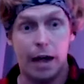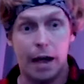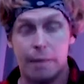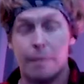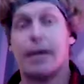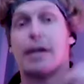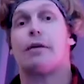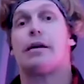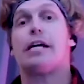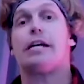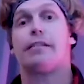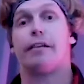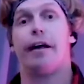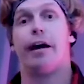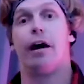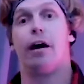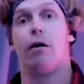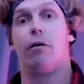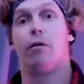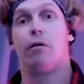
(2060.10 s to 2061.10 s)
and they need to
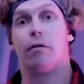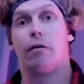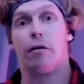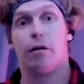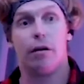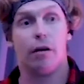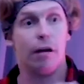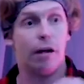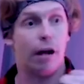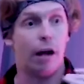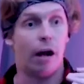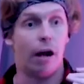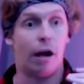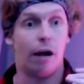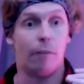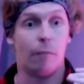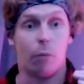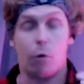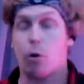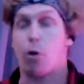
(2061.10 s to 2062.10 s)
know
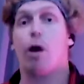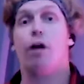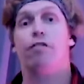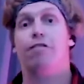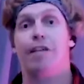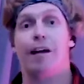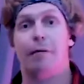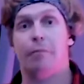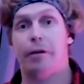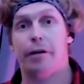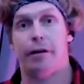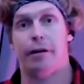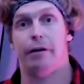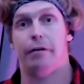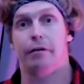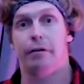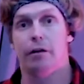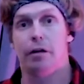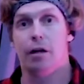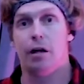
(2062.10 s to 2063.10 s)
uh, we're all family
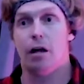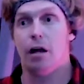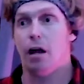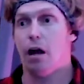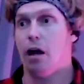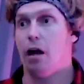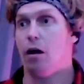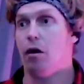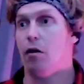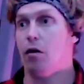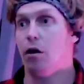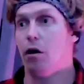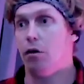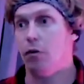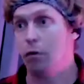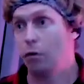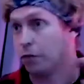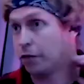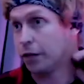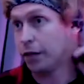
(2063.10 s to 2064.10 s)
here.
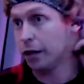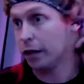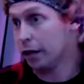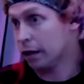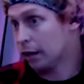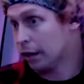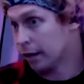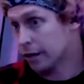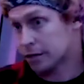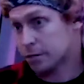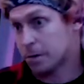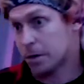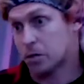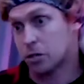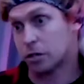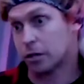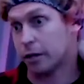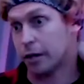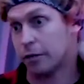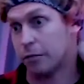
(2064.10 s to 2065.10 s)
Uh, the, uh,
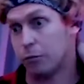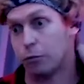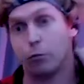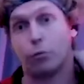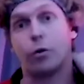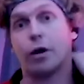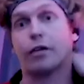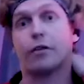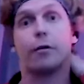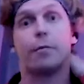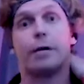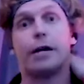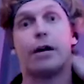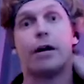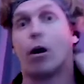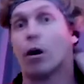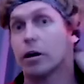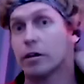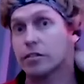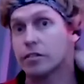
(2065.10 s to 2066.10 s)
especially uh, whether it be
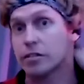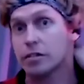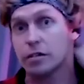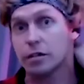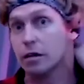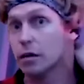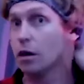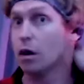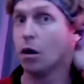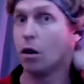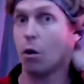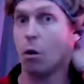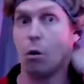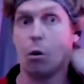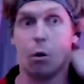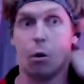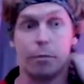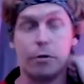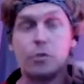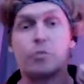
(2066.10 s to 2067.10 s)
arts
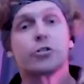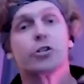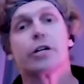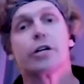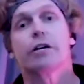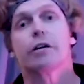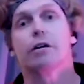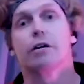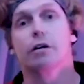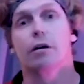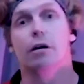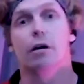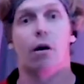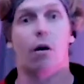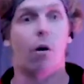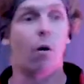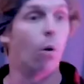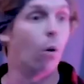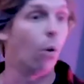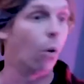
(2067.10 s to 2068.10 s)
or music
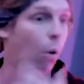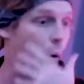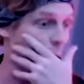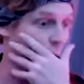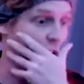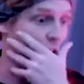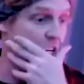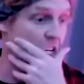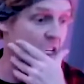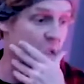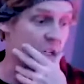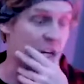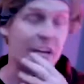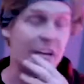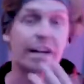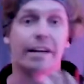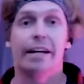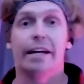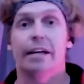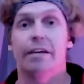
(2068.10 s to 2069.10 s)
or, or just
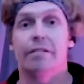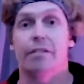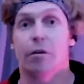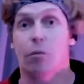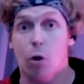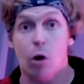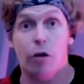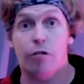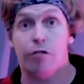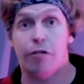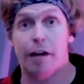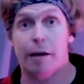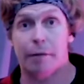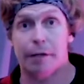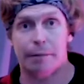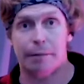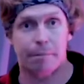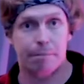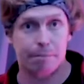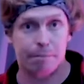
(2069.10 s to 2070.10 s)
day to day living, we're all
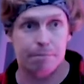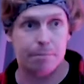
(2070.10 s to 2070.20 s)
family.